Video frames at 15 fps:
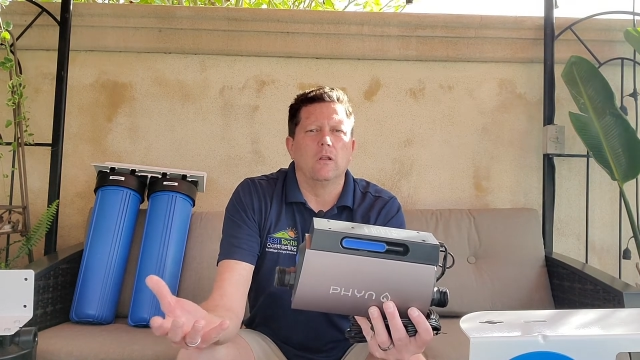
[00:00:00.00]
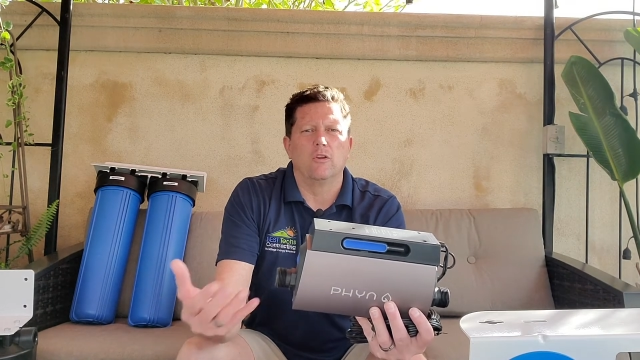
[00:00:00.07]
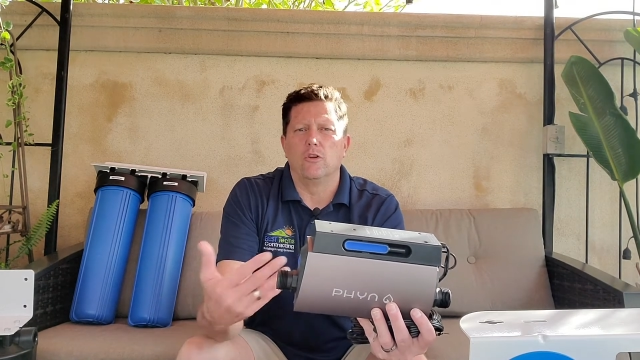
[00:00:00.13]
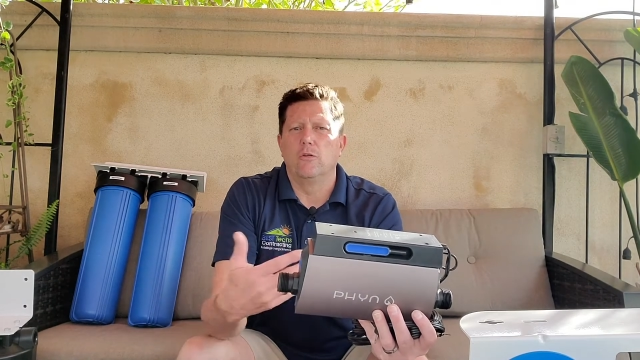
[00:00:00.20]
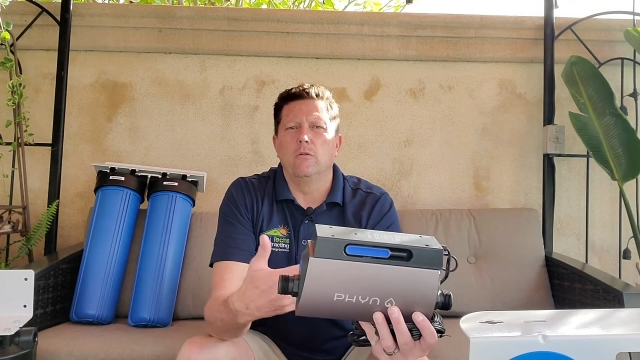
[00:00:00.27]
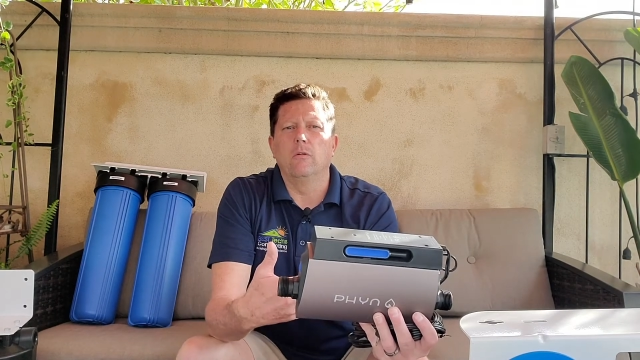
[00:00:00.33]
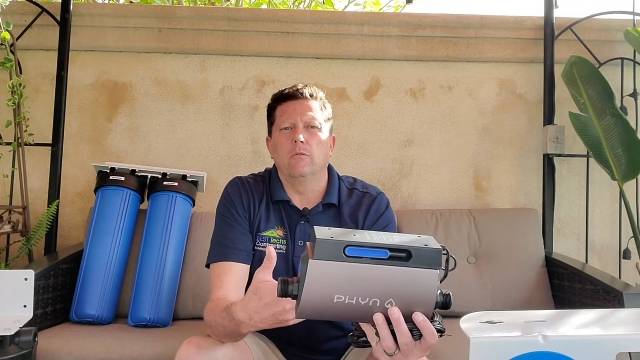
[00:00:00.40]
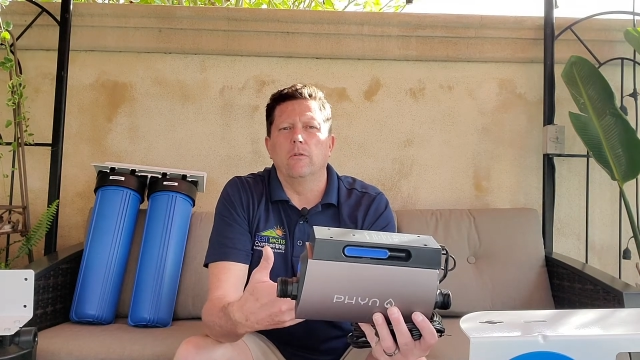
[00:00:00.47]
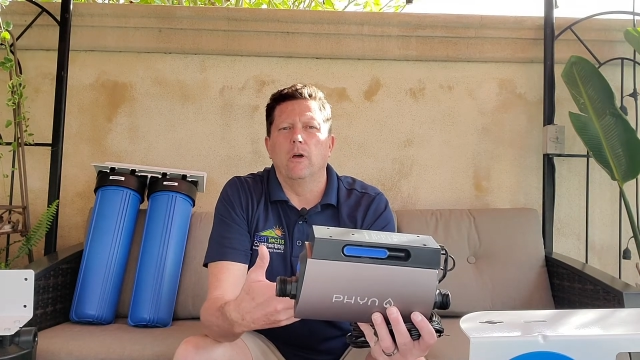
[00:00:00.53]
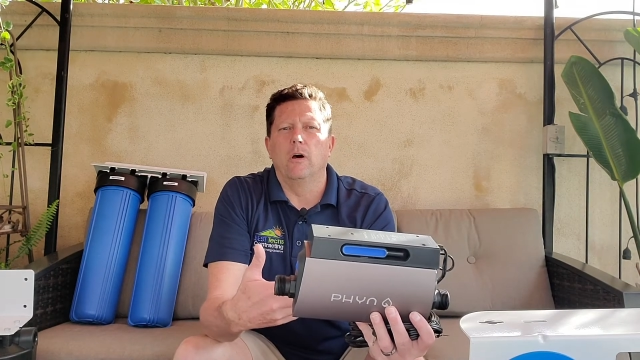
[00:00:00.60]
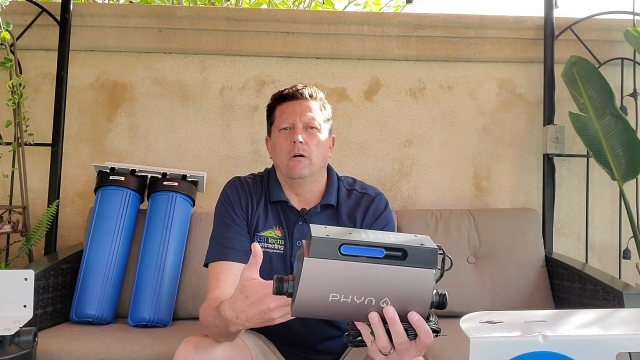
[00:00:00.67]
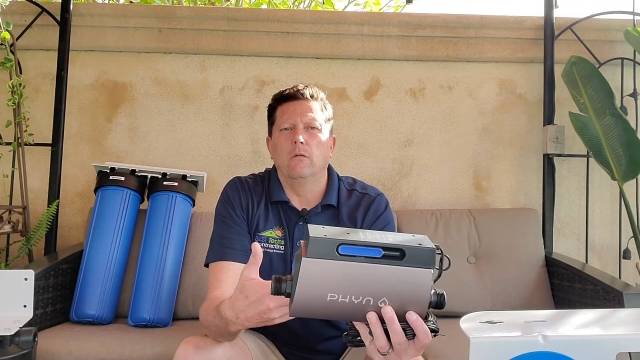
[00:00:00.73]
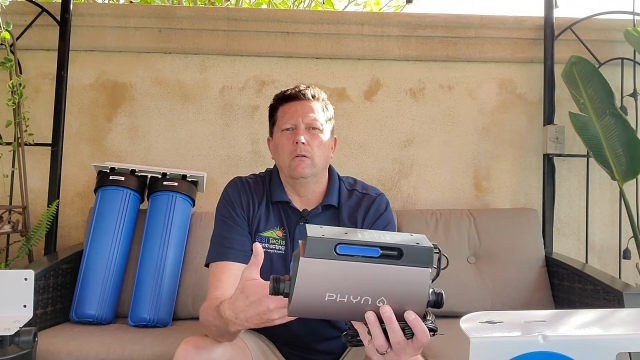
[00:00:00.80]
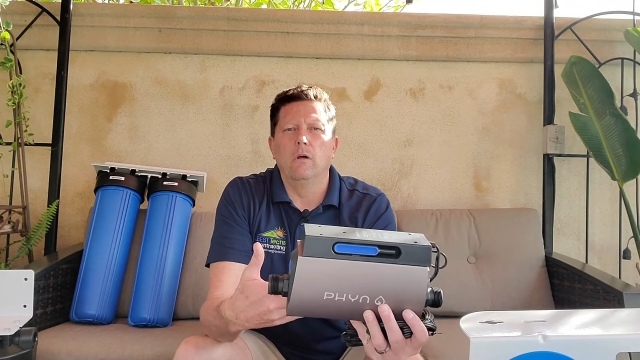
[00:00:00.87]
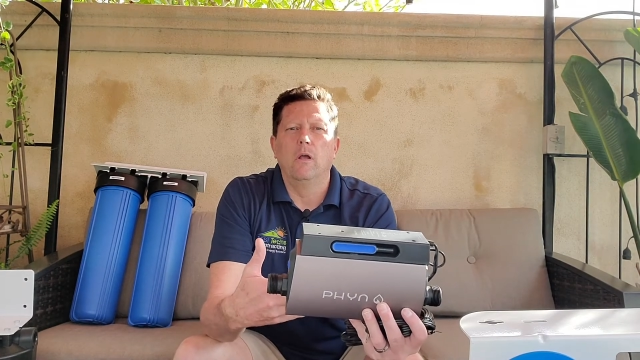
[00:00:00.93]
You don't
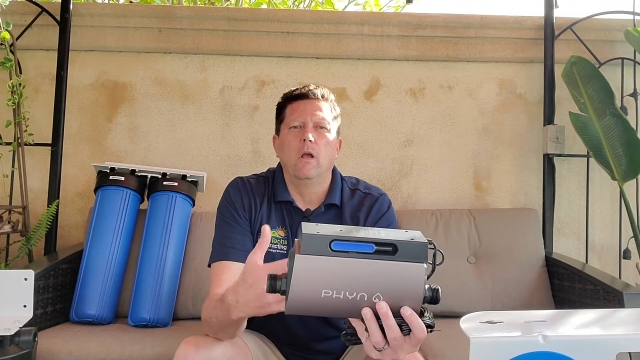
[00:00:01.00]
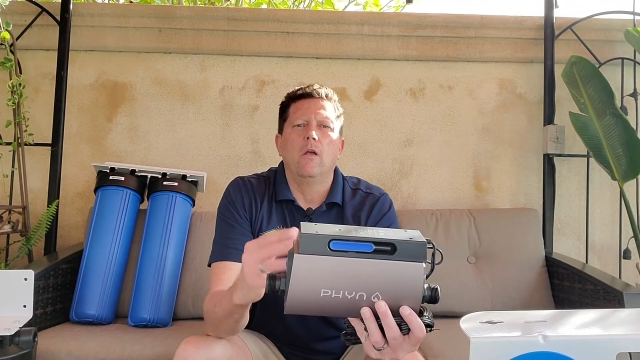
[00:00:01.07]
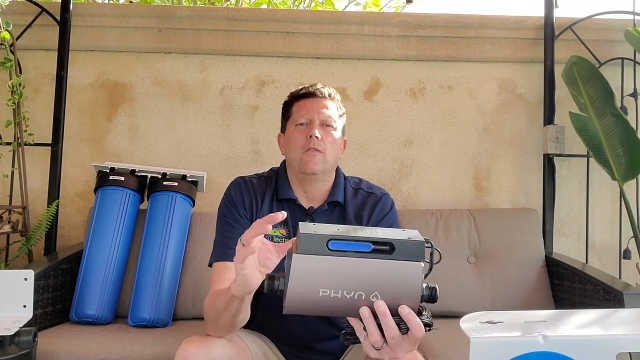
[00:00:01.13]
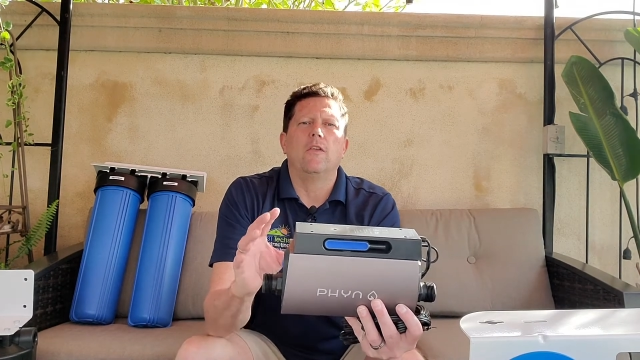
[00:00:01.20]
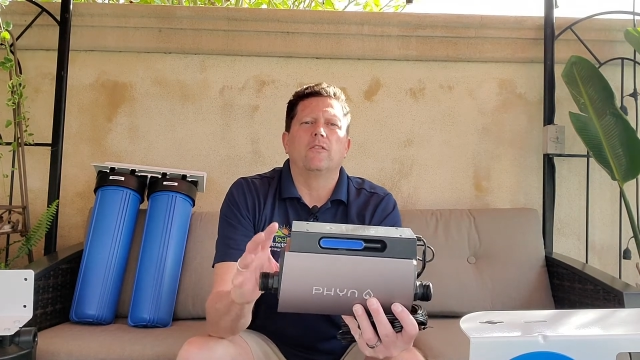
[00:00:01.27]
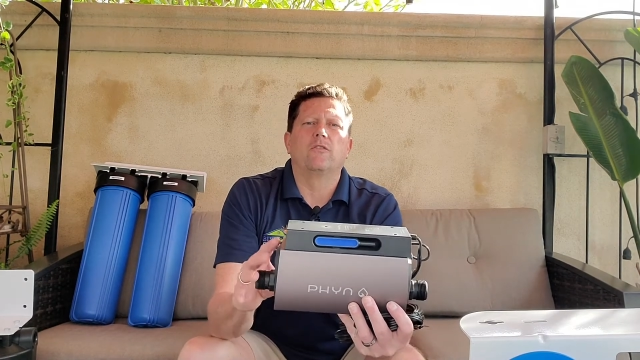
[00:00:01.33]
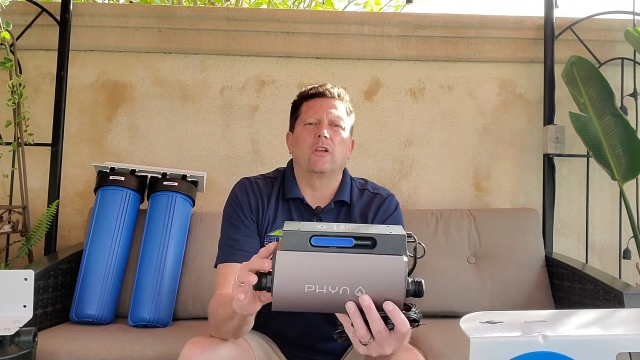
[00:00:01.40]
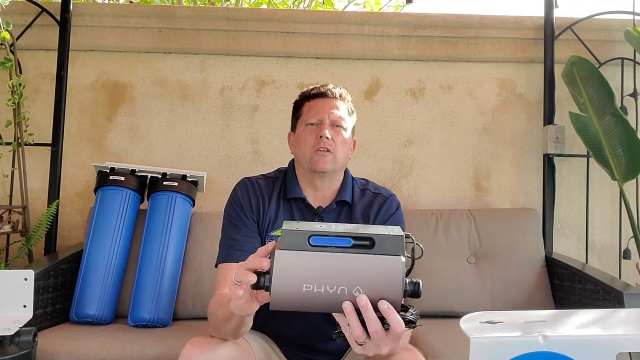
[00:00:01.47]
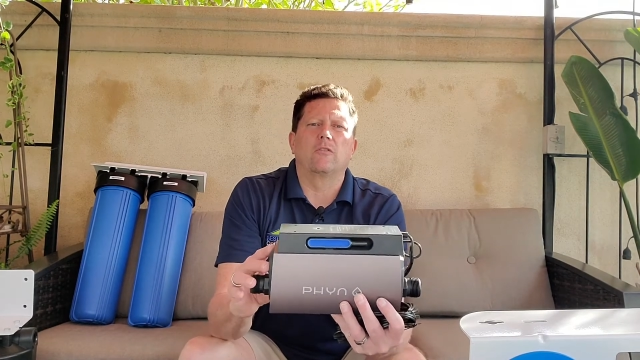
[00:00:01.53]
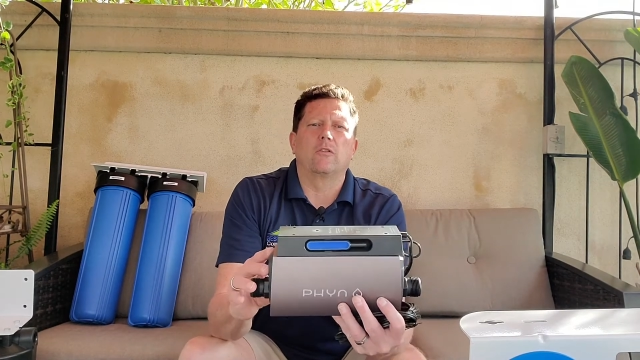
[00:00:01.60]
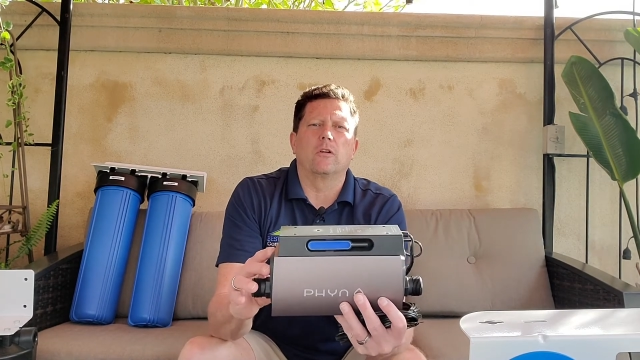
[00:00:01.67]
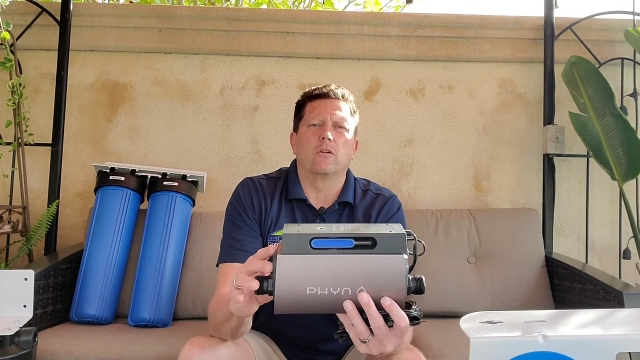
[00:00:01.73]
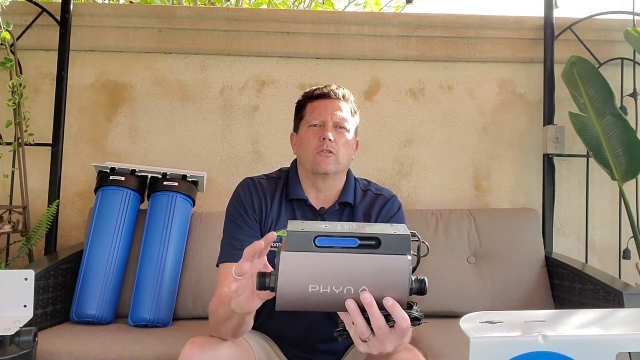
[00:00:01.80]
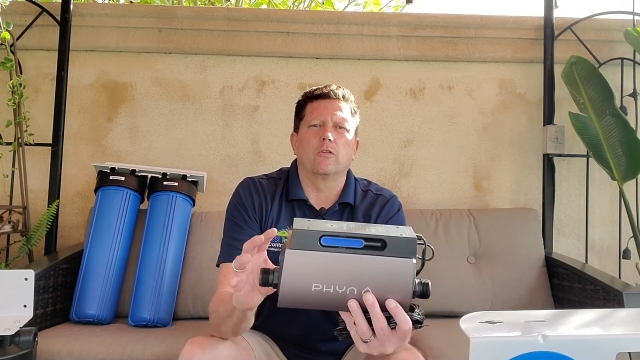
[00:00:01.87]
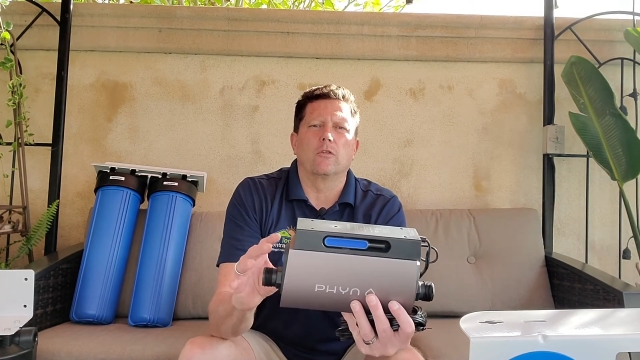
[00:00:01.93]
know. This thing is
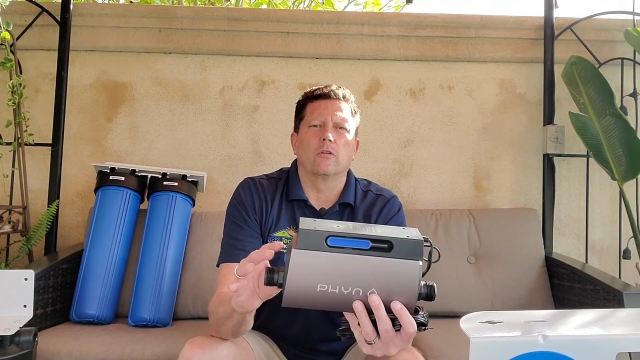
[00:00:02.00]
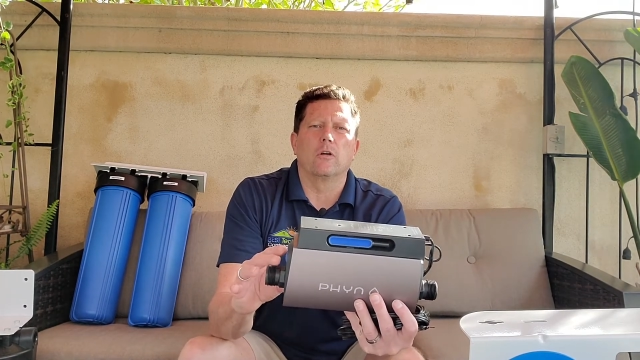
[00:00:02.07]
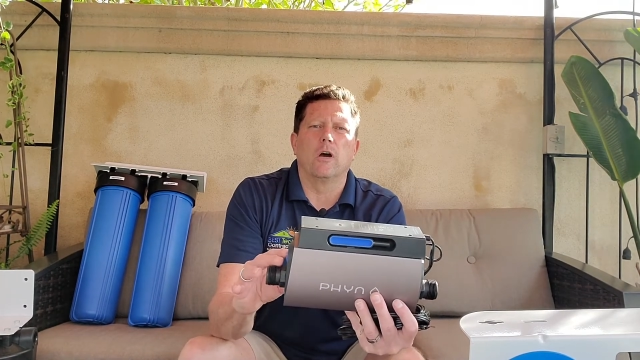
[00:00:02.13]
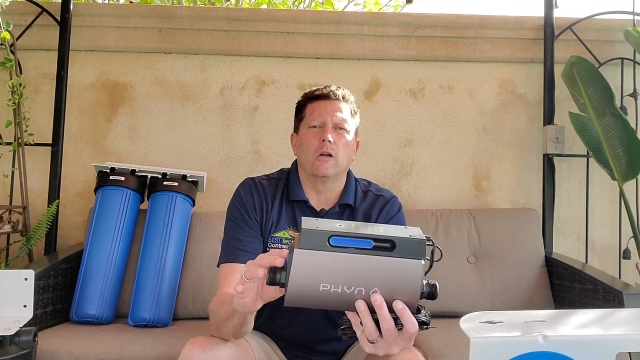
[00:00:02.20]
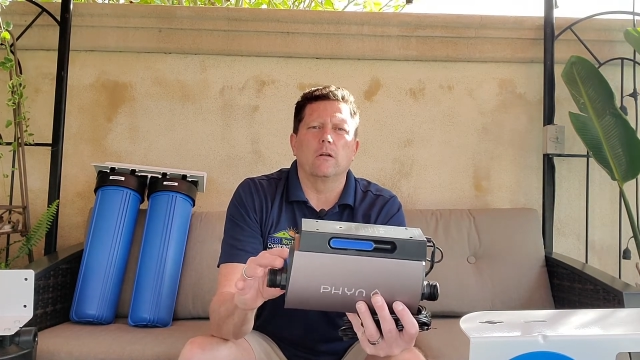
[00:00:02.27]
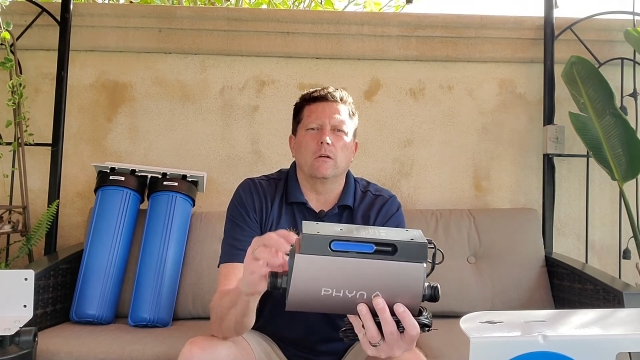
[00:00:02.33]
going to turn on